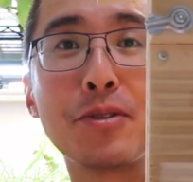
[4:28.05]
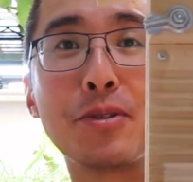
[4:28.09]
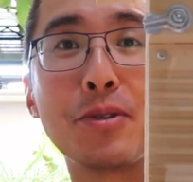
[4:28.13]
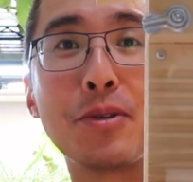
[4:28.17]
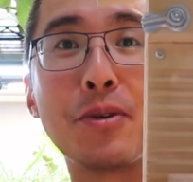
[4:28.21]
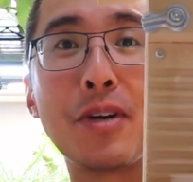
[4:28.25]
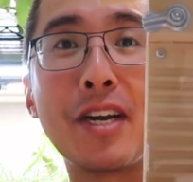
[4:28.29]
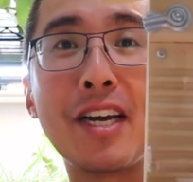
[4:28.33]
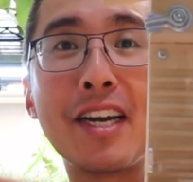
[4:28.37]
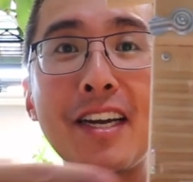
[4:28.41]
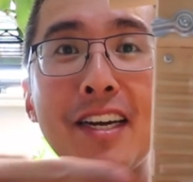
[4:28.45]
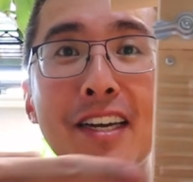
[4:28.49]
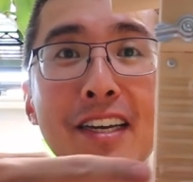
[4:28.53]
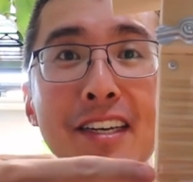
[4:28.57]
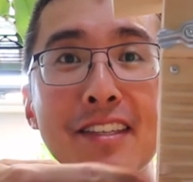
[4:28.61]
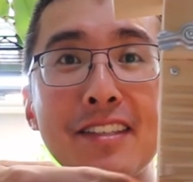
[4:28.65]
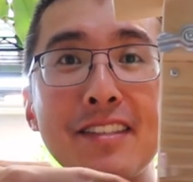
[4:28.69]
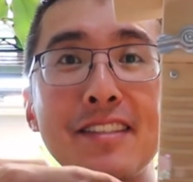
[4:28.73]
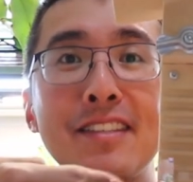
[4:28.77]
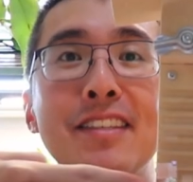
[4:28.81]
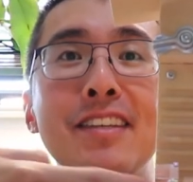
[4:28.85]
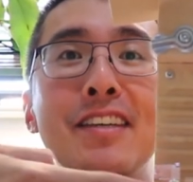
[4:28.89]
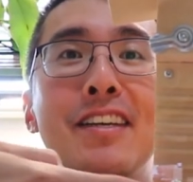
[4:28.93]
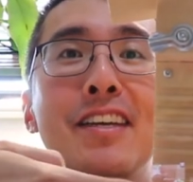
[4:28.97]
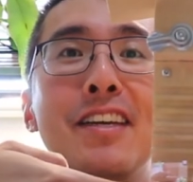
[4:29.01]
So
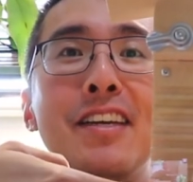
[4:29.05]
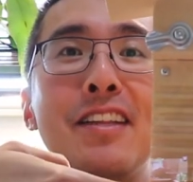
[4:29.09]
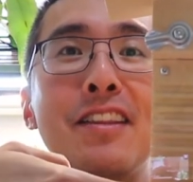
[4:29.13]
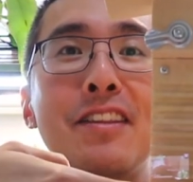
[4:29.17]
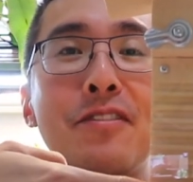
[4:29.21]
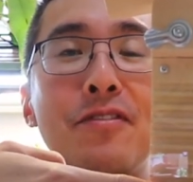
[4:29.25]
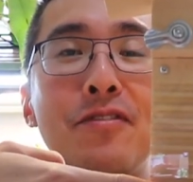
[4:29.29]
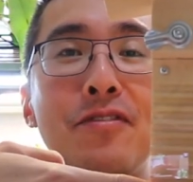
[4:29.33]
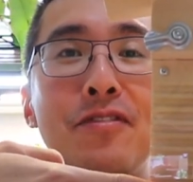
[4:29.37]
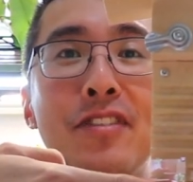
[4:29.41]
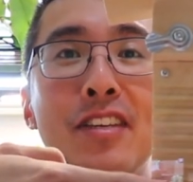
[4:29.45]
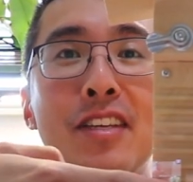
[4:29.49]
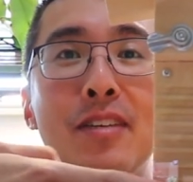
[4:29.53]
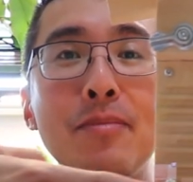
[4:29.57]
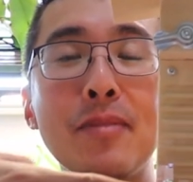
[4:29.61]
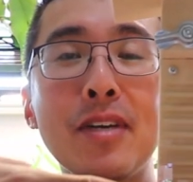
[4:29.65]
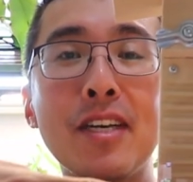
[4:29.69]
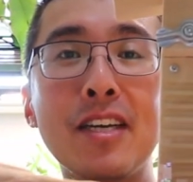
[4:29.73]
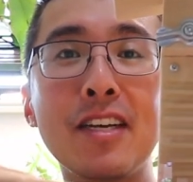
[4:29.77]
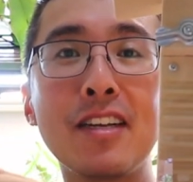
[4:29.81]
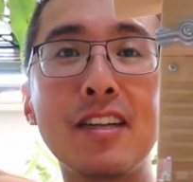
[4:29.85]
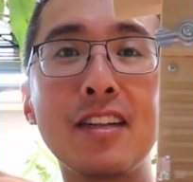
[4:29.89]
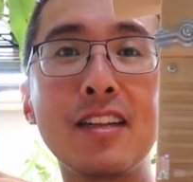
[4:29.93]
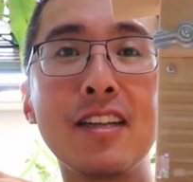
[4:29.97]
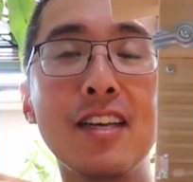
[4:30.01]
as the
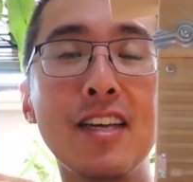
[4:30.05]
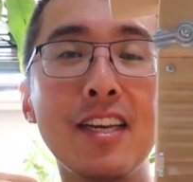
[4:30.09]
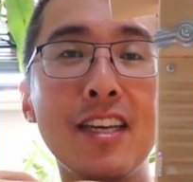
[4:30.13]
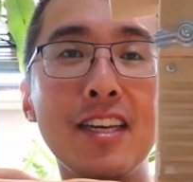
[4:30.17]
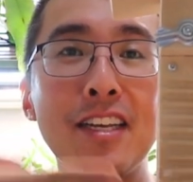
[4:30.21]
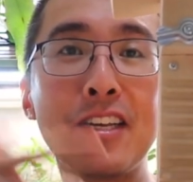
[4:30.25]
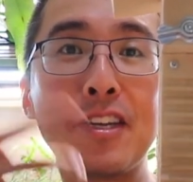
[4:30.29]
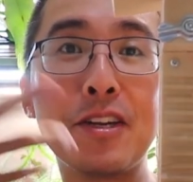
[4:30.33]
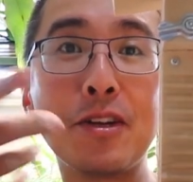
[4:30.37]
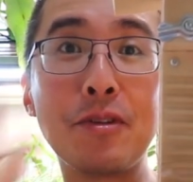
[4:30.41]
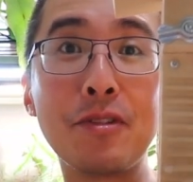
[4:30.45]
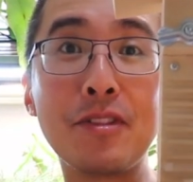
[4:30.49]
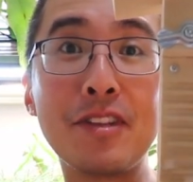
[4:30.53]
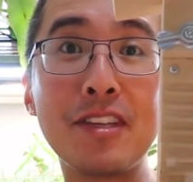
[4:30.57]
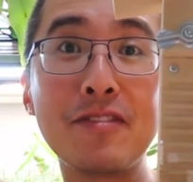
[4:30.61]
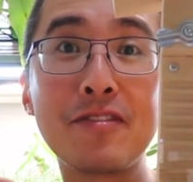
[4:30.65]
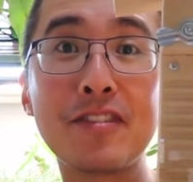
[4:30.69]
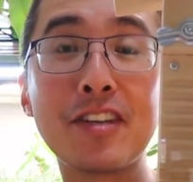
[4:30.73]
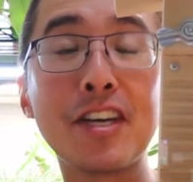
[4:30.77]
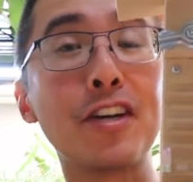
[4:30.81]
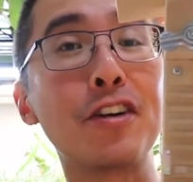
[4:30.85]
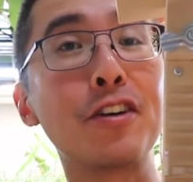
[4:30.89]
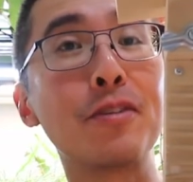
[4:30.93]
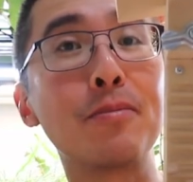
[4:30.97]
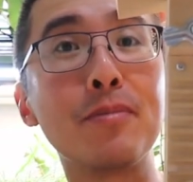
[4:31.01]
female, you know,
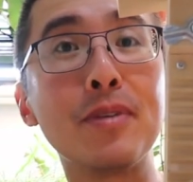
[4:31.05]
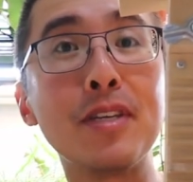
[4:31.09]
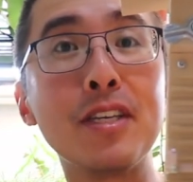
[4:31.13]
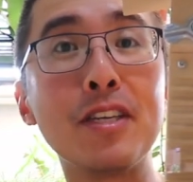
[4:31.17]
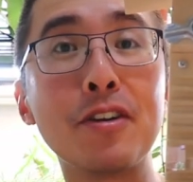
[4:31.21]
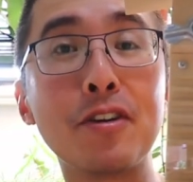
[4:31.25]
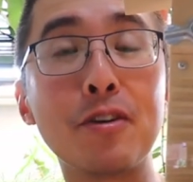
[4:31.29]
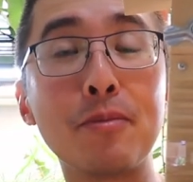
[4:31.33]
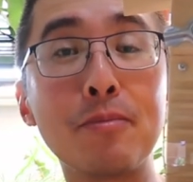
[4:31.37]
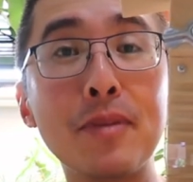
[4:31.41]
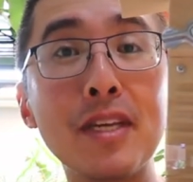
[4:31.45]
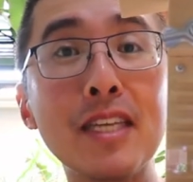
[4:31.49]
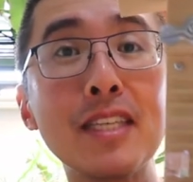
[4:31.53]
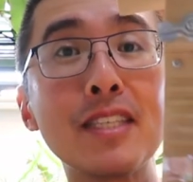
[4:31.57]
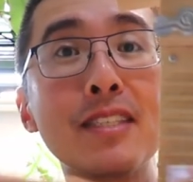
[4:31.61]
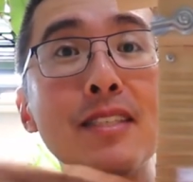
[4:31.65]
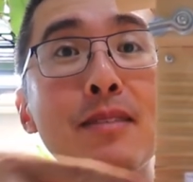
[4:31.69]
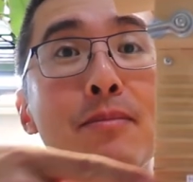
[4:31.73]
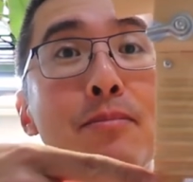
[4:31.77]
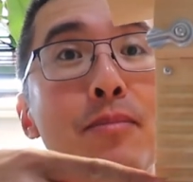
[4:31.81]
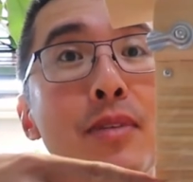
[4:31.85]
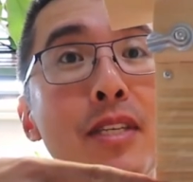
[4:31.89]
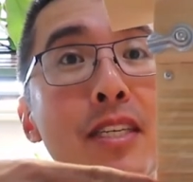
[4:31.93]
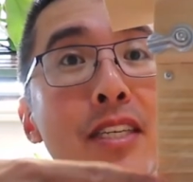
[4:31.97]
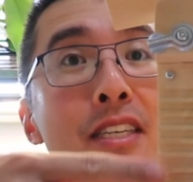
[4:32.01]
Leafcutter bee or
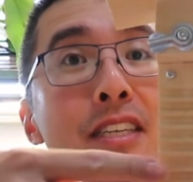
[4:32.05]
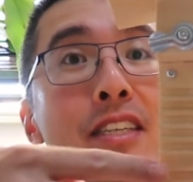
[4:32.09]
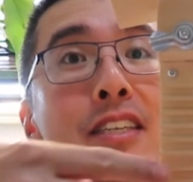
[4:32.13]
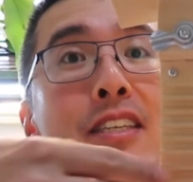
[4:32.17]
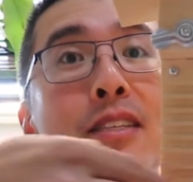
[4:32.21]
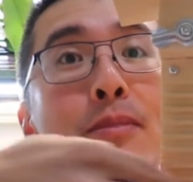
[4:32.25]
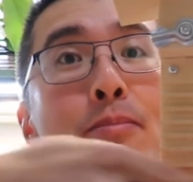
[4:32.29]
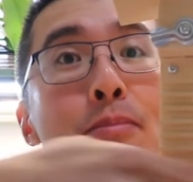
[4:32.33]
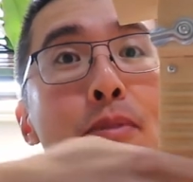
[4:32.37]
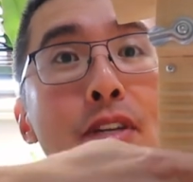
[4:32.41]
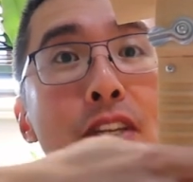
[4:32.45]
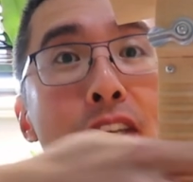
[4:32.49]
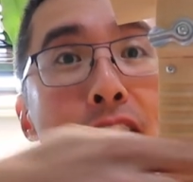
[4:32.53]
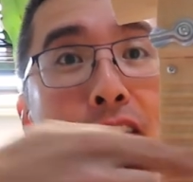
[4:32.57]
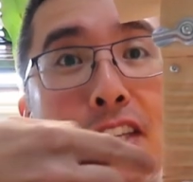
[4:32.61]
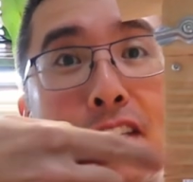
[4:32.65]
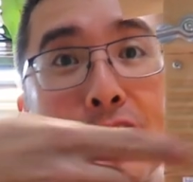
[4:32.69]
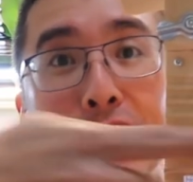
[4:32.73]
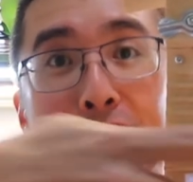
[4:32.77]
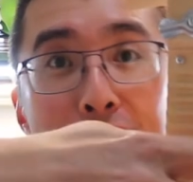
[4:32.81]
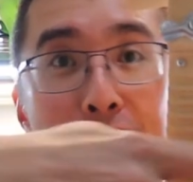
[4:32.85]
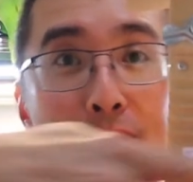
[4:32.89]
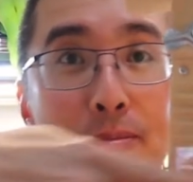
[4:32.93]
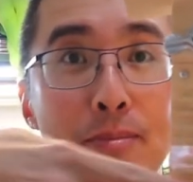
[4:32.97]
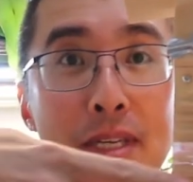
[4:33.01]
Mason bee is putting their
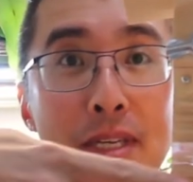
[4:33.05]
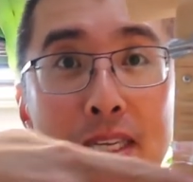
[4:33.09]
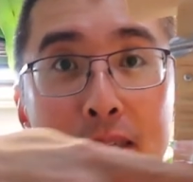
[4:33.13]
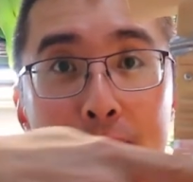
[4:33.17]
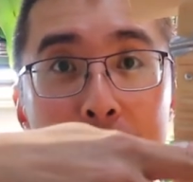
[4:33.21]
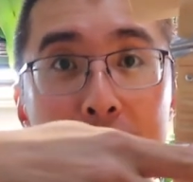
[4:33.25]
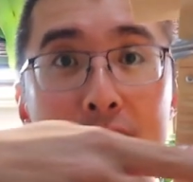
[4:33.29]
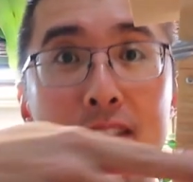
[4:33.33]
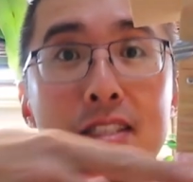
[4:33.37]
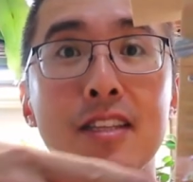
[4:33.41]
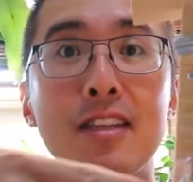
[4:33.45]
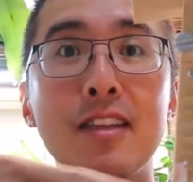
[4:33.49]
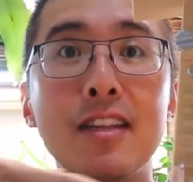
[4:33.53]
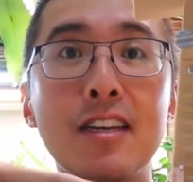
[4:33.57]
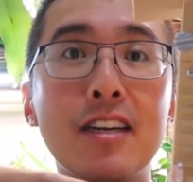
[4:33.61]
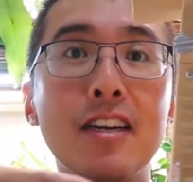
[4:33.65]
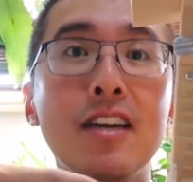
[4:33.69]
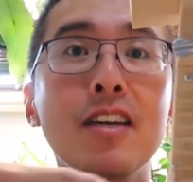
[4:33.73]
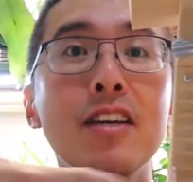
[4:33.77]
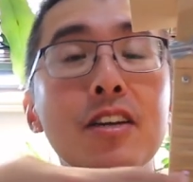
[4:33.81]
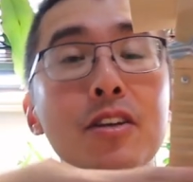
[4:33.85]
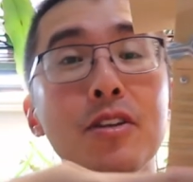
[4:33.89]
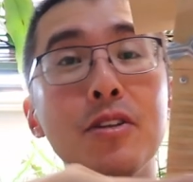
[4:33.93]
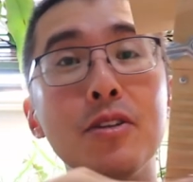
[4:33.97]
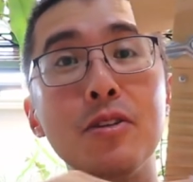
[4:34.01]
little babies in there,
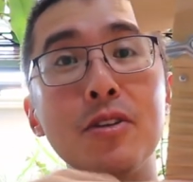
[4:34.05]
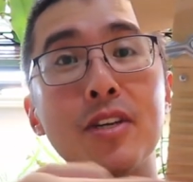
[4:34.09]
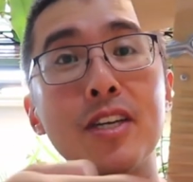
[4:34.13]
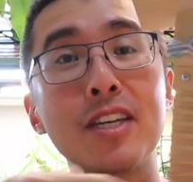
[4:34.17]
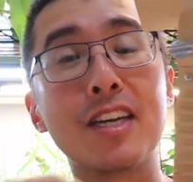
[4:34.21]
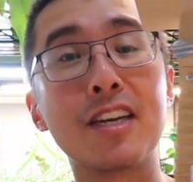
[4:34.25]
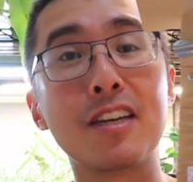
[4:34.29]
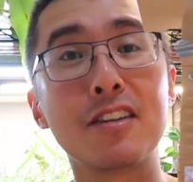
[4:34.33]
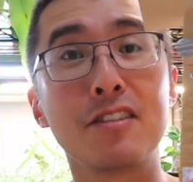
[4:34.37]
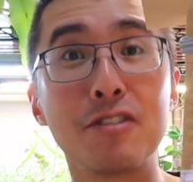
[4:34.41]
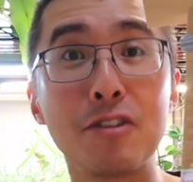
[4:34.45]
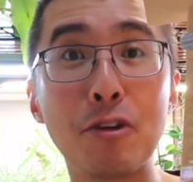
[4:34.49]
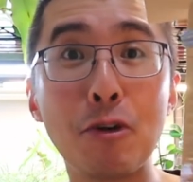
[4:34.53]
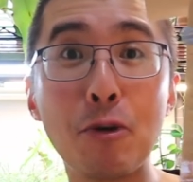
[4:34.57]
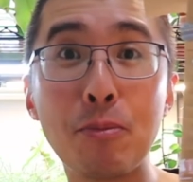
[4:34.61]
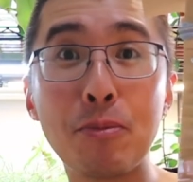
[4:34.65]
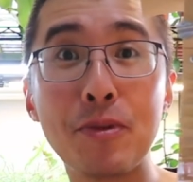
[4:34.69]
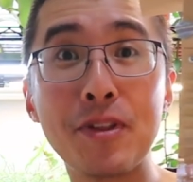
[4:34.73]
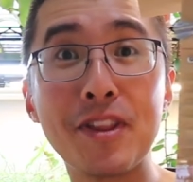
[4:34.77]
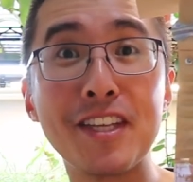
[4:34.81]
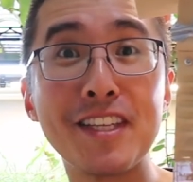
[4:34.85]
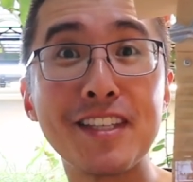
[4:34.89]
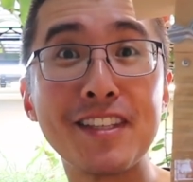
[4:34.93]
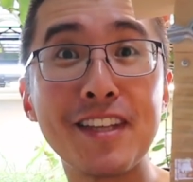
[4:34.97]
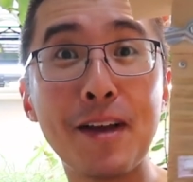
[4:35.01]
you can actually
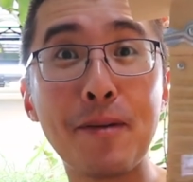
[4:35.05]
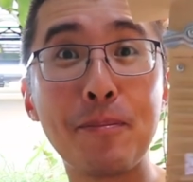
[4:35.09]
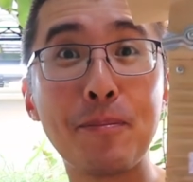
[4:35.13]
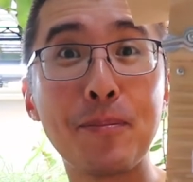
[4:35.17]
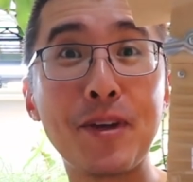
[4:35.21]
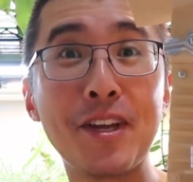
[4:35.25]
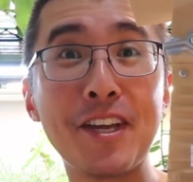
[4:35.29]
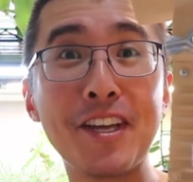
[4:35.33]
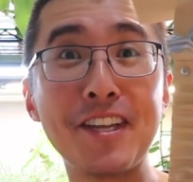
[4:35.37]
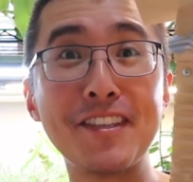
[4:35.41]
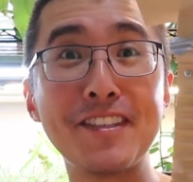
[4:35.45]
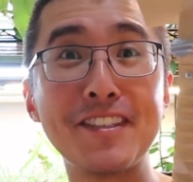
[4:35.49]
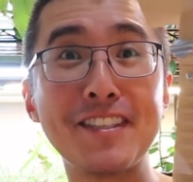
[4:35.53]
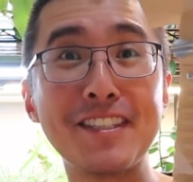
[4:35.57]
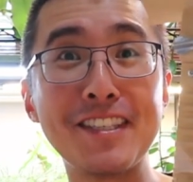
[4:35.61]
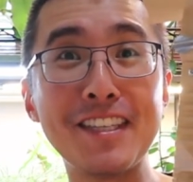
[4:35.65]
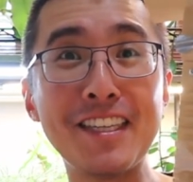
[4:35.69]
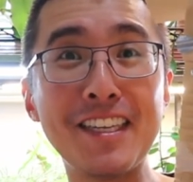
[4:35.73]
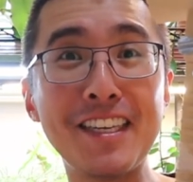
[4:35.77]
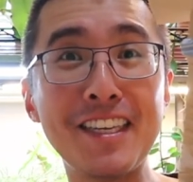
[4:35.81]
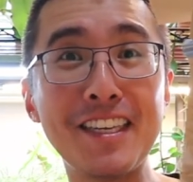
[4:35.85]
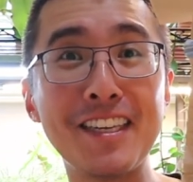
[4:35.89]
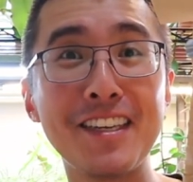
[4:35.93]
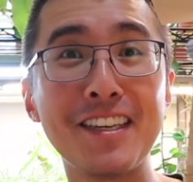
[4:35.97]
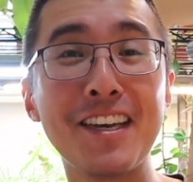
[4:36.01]
open this up and
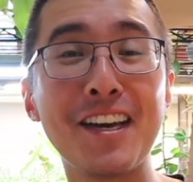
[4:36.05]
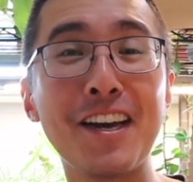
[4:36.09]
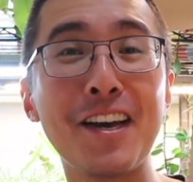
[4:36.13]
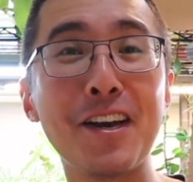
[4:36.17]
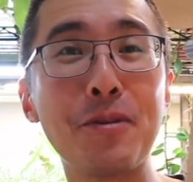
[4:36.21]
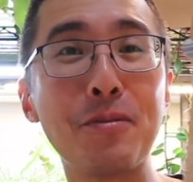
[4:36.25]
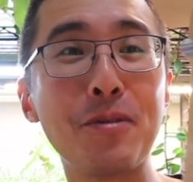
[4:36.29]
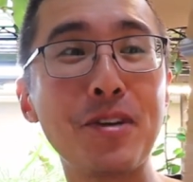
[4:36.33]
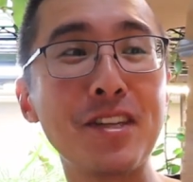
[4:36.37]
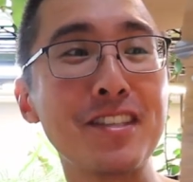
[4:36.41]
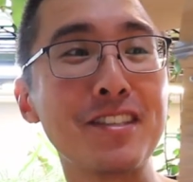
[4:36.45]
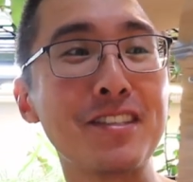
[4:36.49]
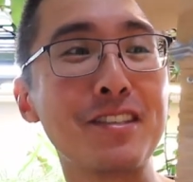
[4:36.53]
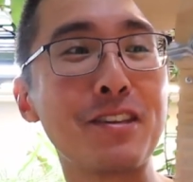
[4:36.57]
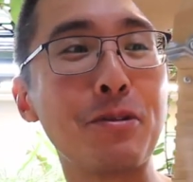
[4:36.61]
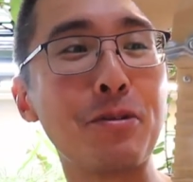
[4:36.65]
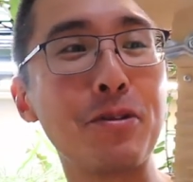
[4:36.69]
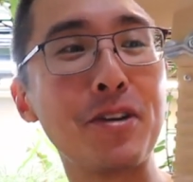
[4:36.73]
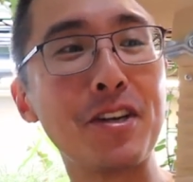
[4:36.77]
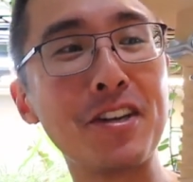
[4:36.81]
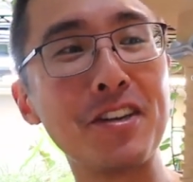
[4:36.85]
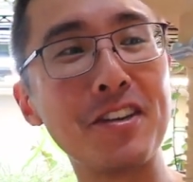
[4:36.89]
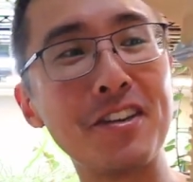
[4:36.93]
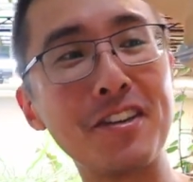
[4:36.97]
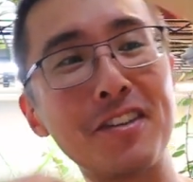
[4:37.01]
see uh, what's
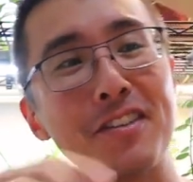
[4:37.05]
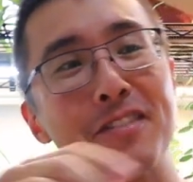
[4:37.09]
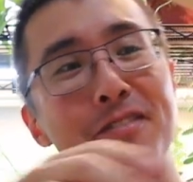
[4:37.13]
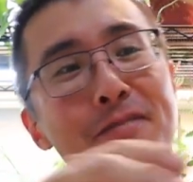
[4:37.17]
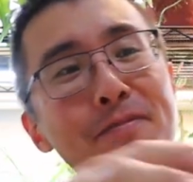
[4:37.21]
going on.